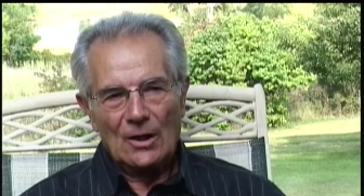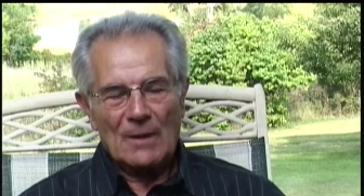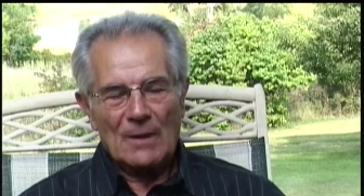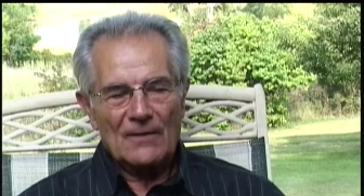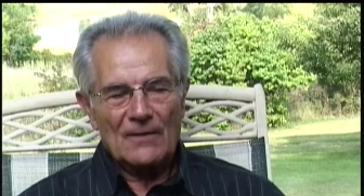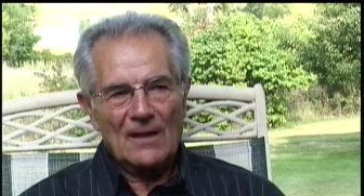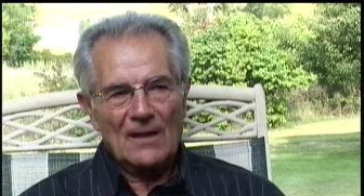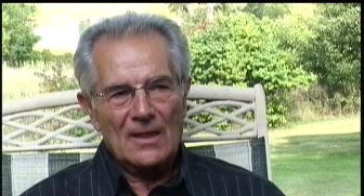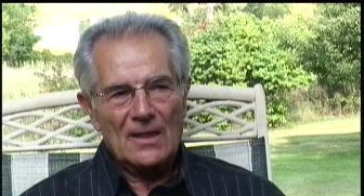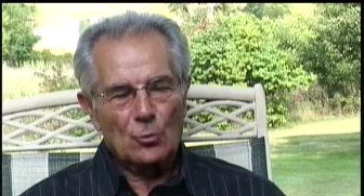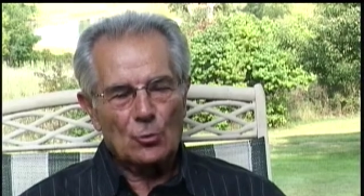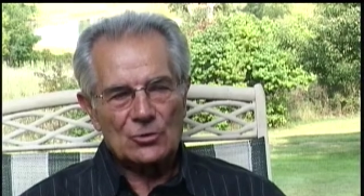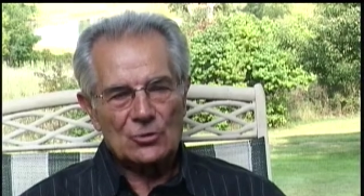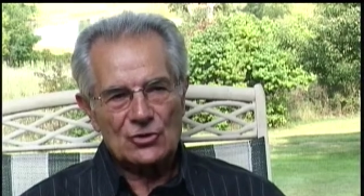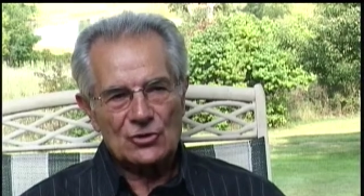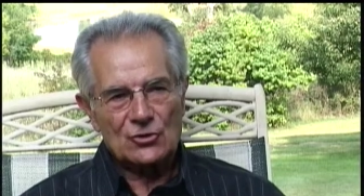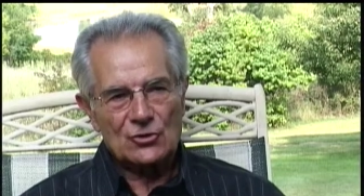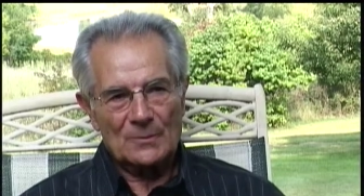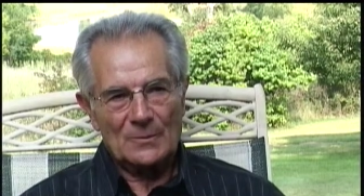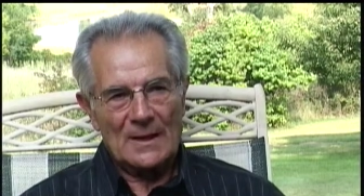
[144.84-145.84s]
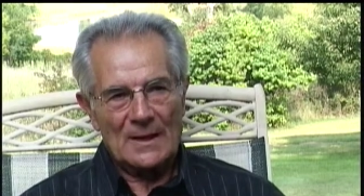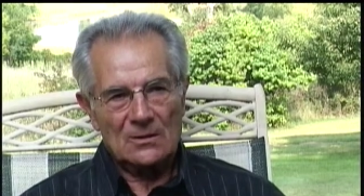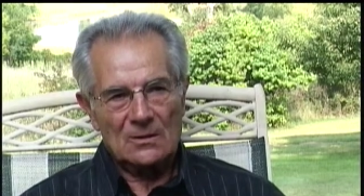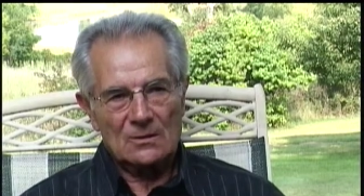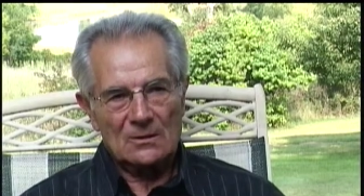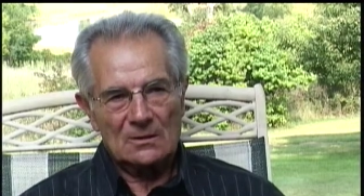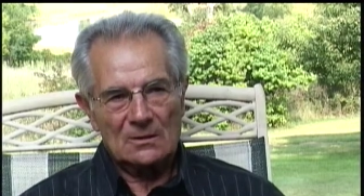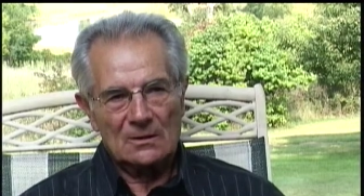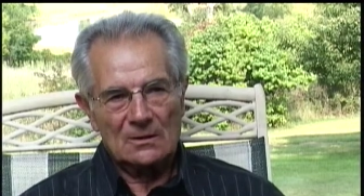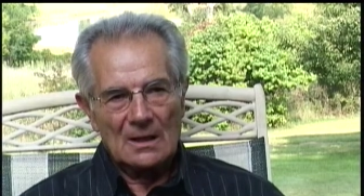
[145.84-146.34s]
my father was a
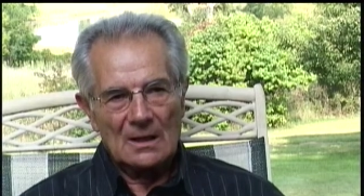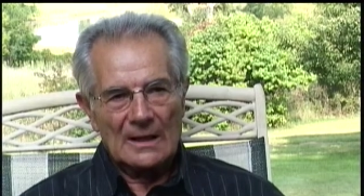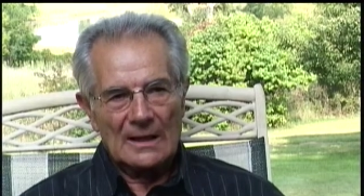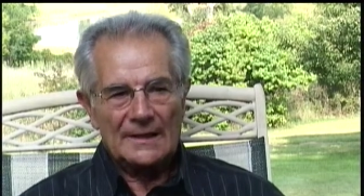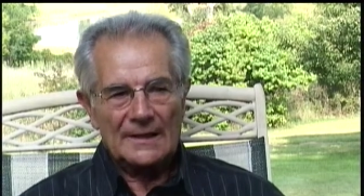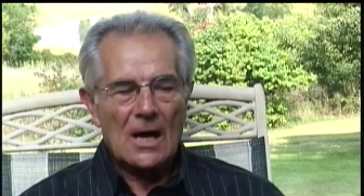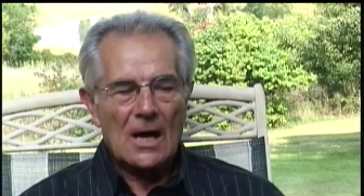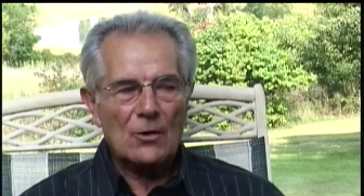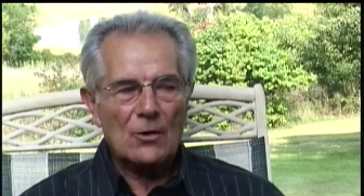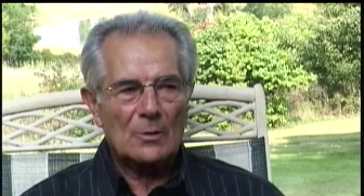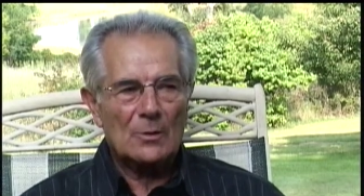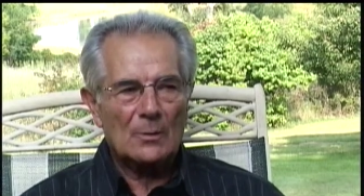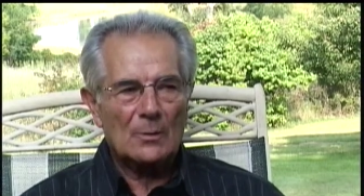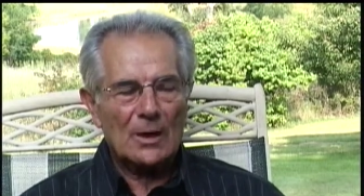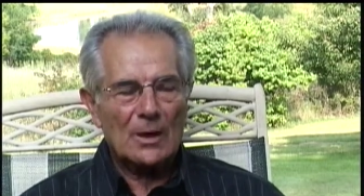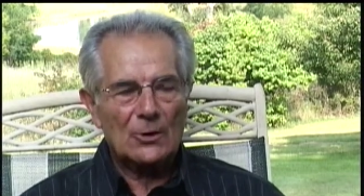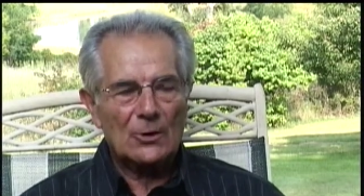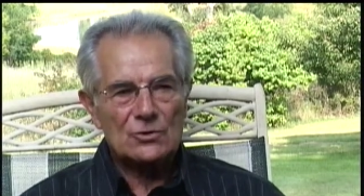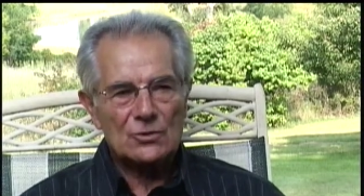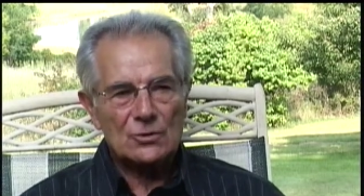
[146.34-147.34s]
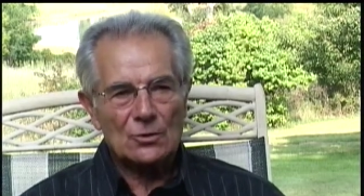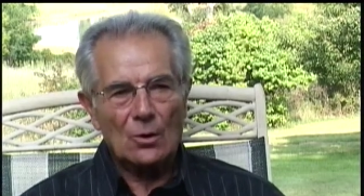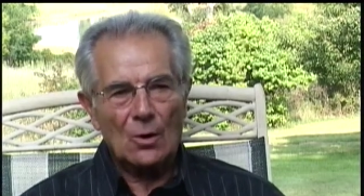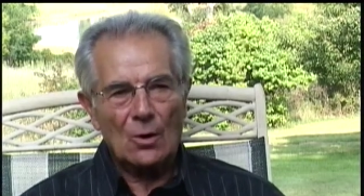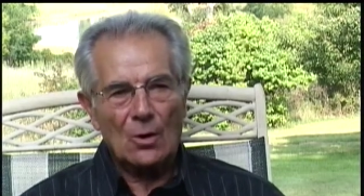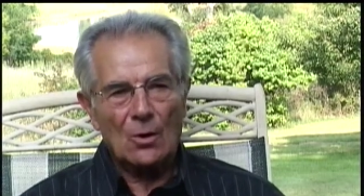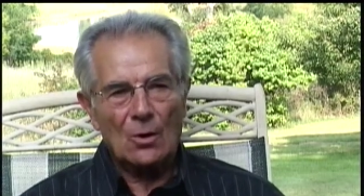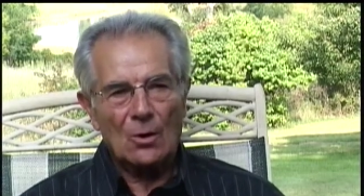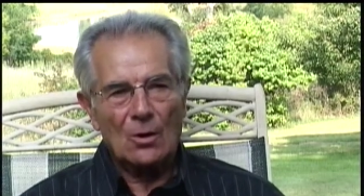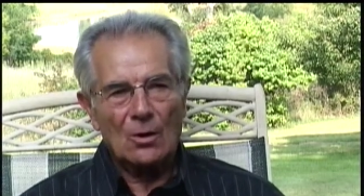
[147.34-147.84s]
shoemaker, and I remember I used to
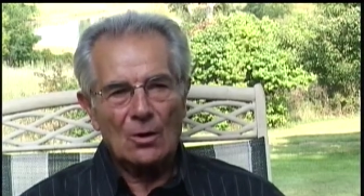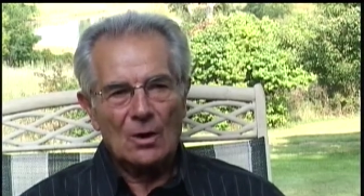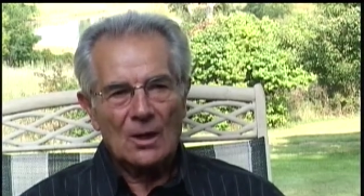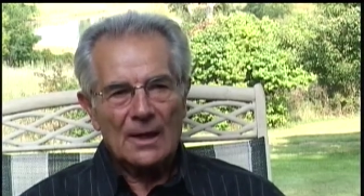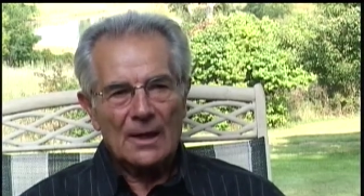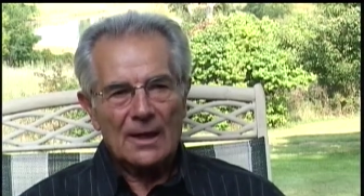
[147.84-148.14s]
go